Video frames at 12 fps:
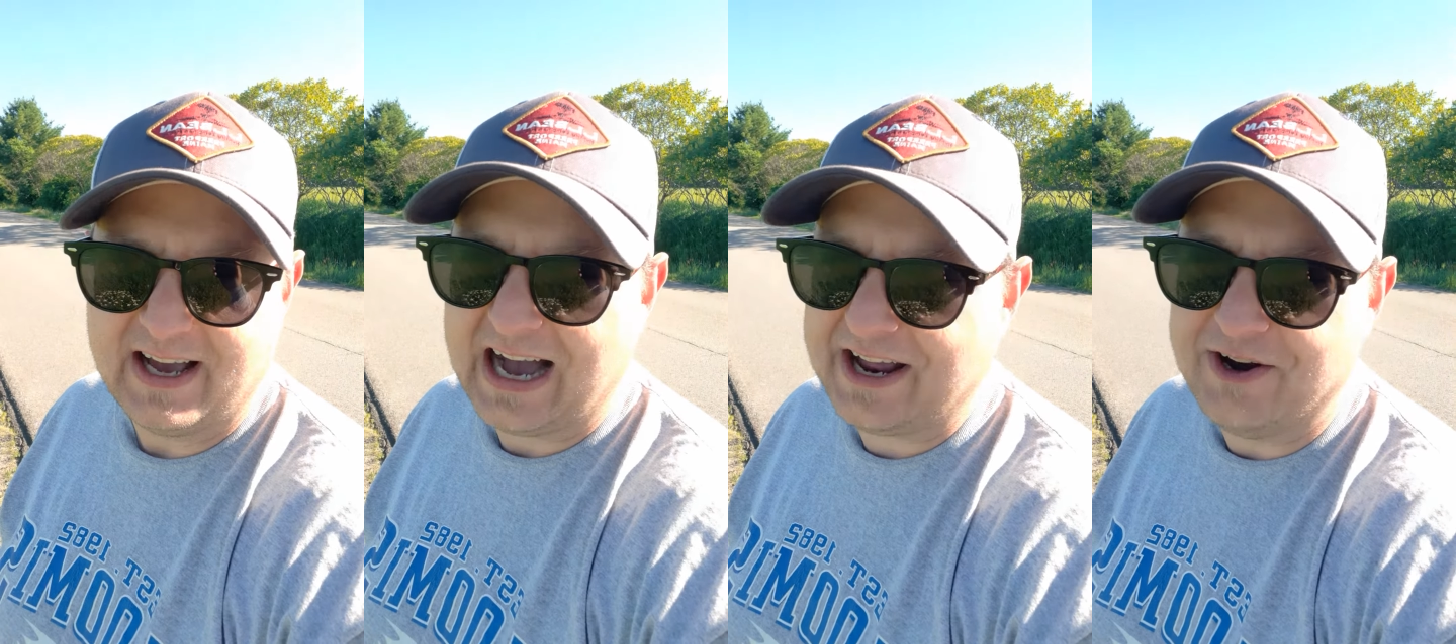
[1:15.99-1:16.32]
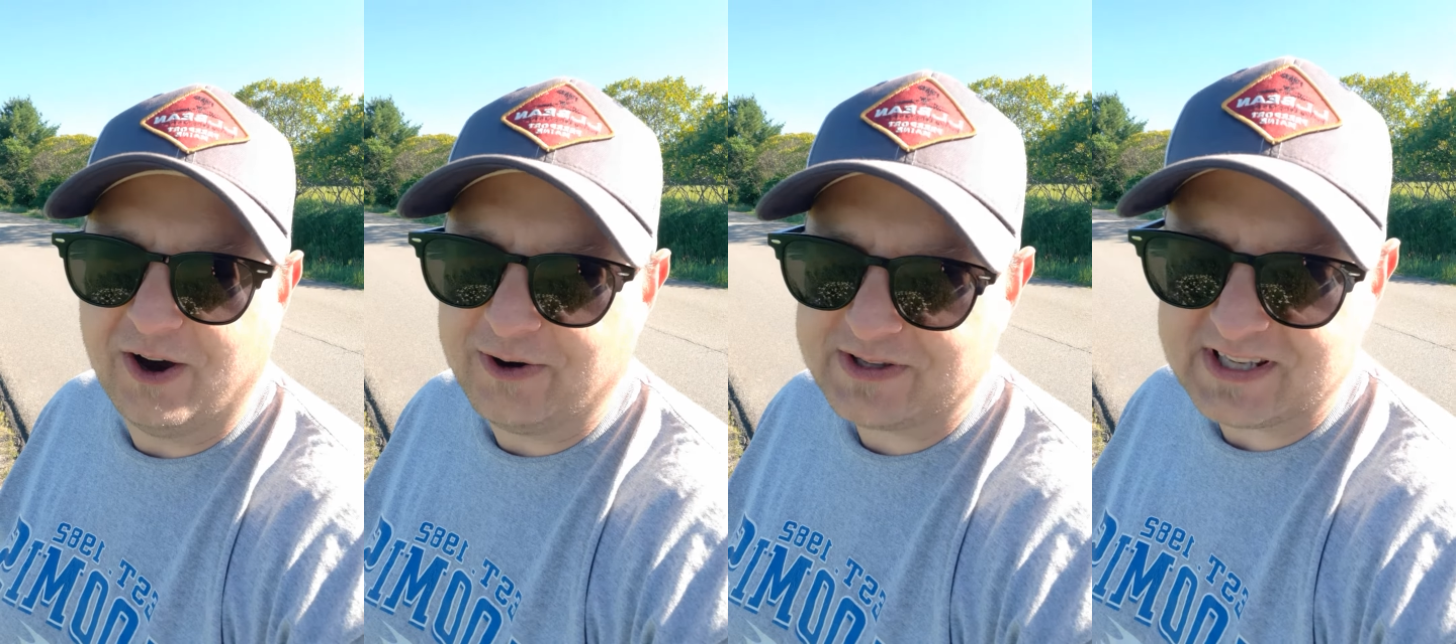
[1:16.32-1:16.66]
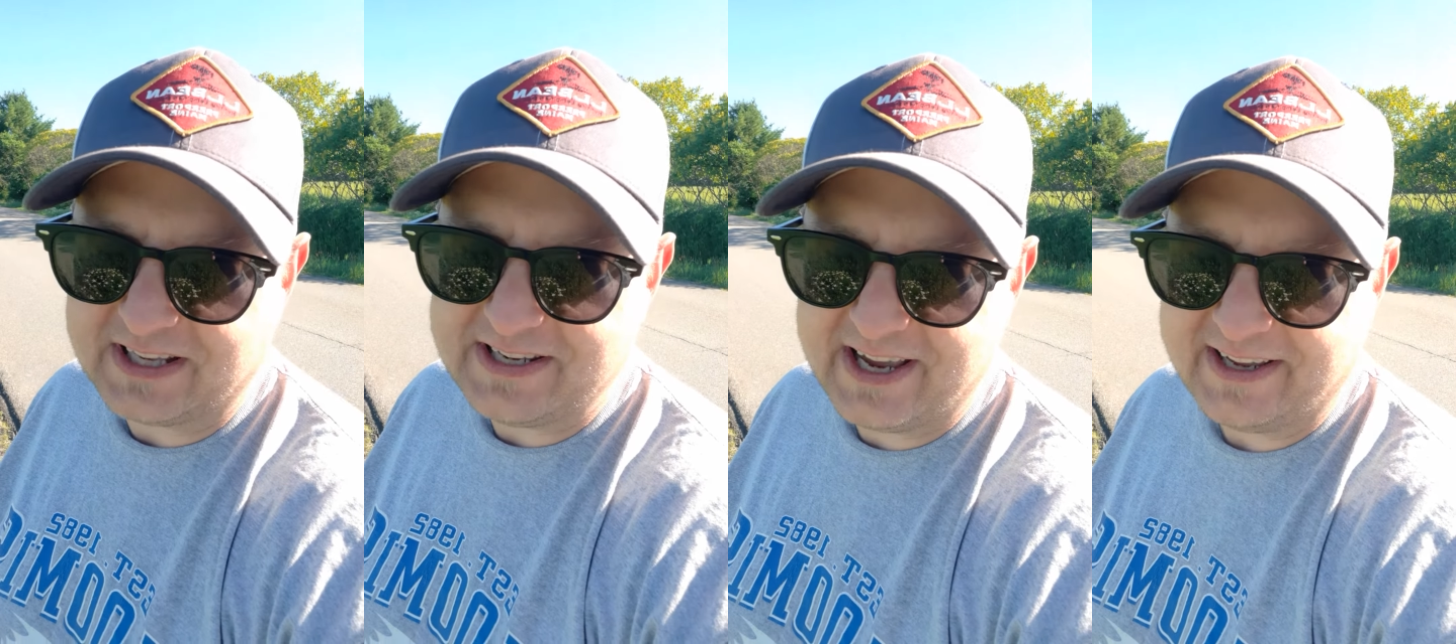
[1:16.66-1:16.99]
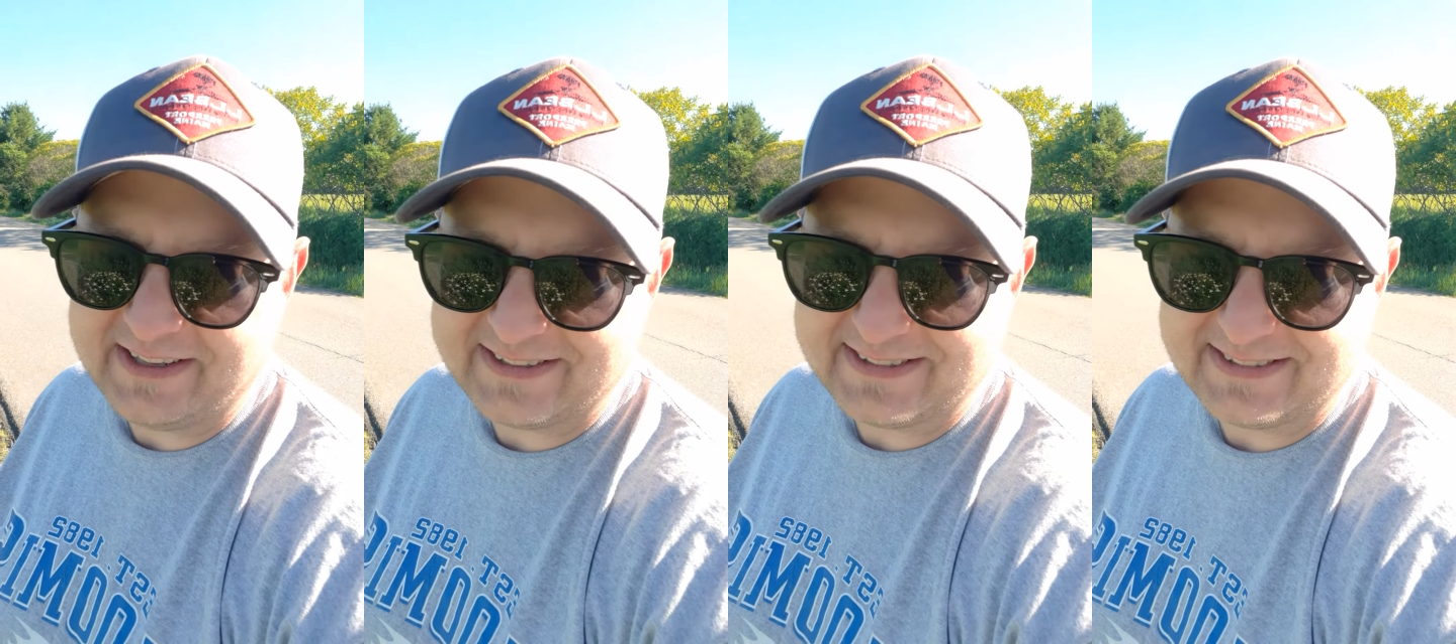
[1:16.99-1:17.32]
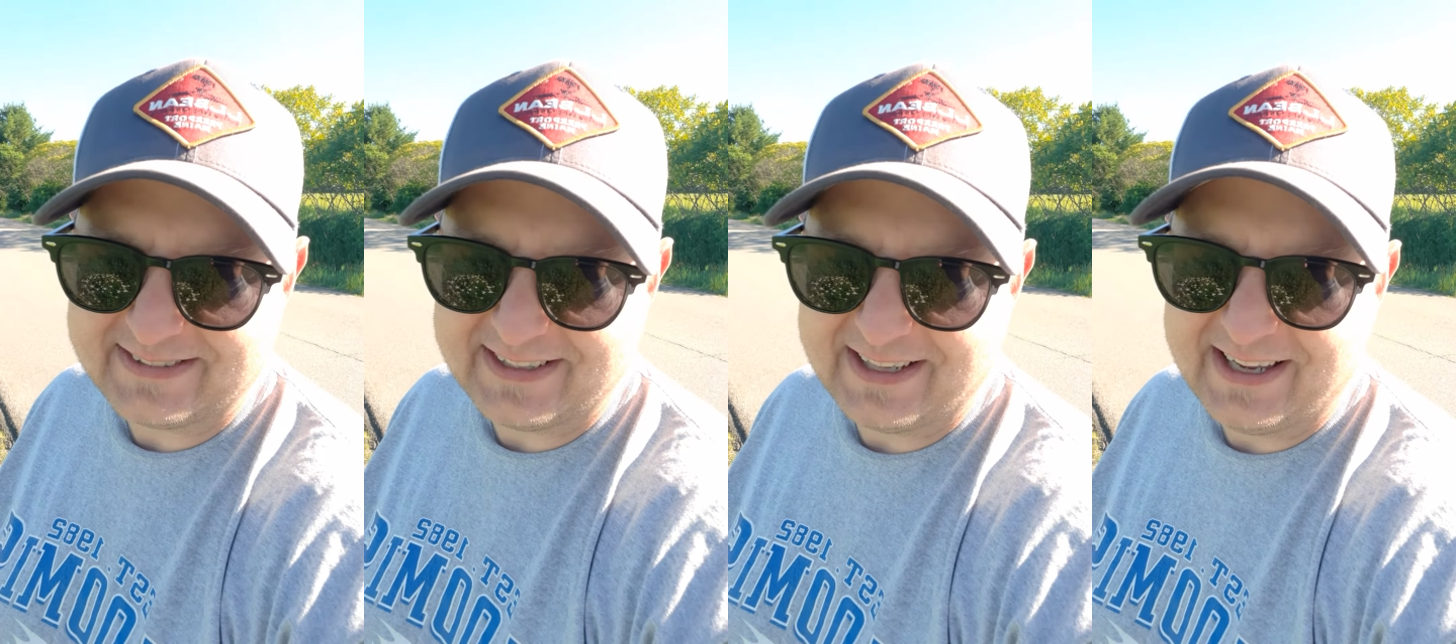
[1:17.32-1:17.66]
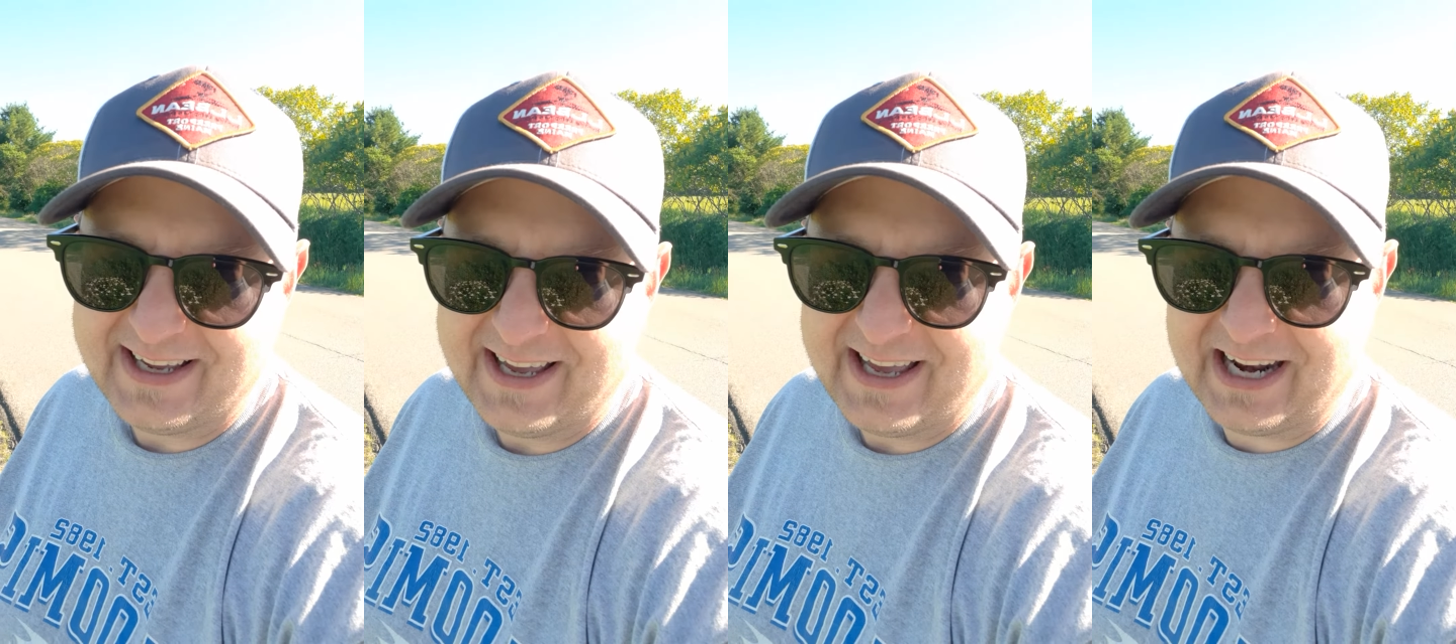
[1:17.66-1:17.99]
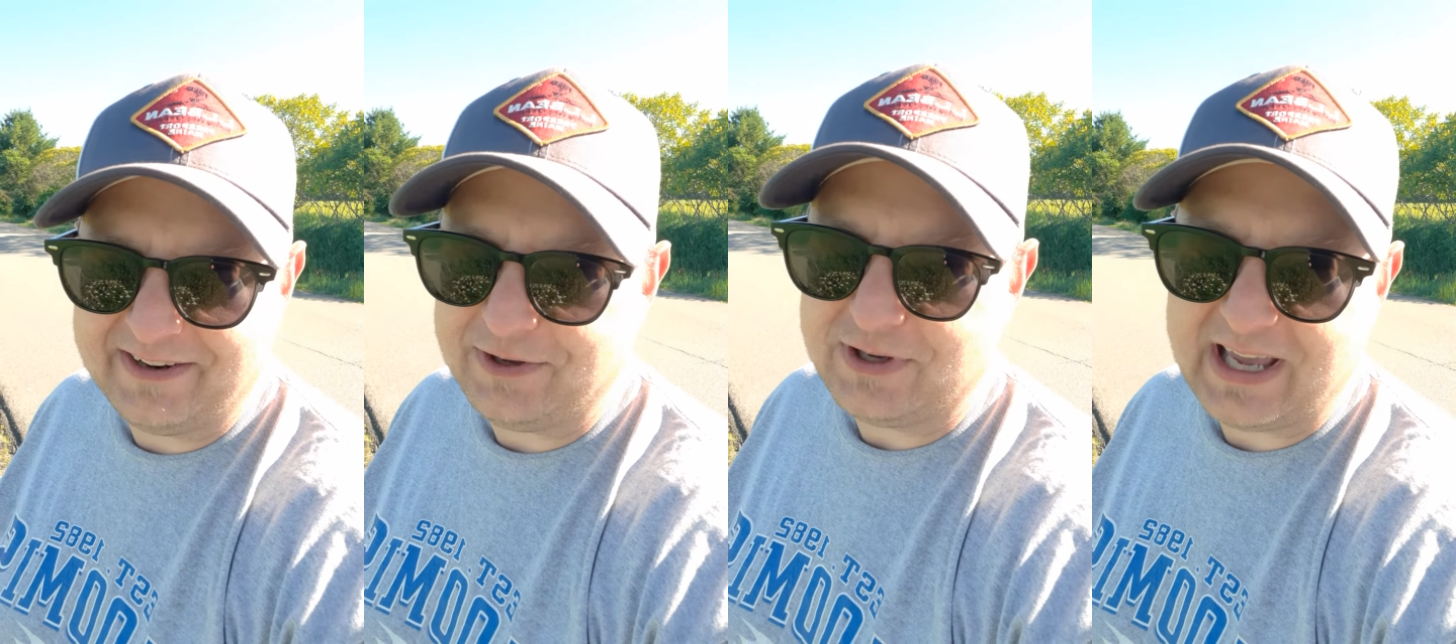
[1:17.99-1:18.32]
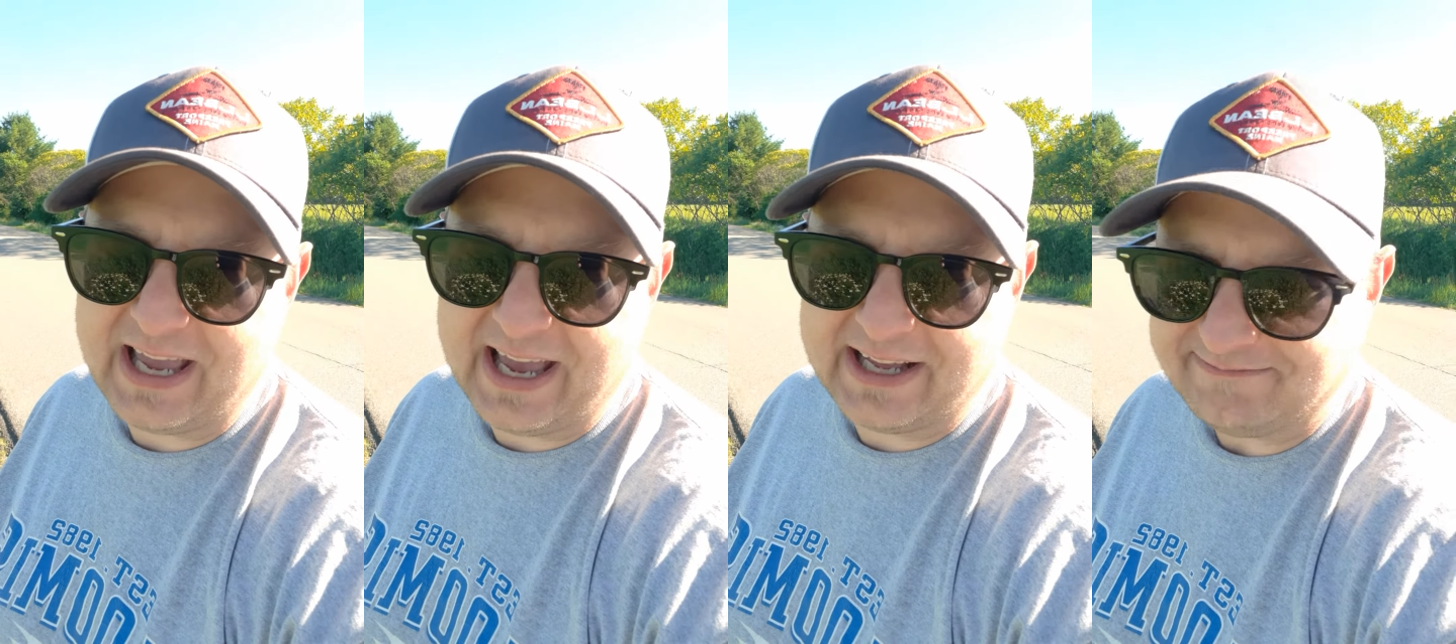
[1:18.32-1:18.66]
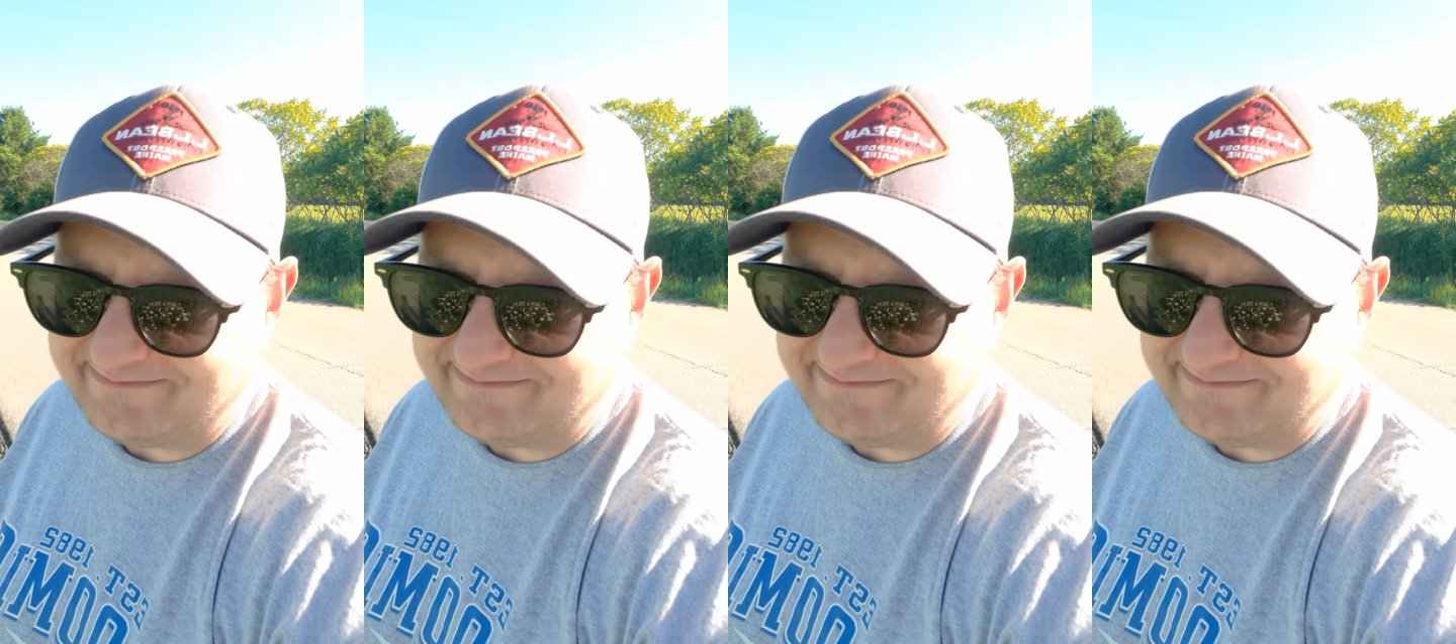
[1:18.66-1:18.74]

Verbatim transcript: I know it's in you. And if you can't,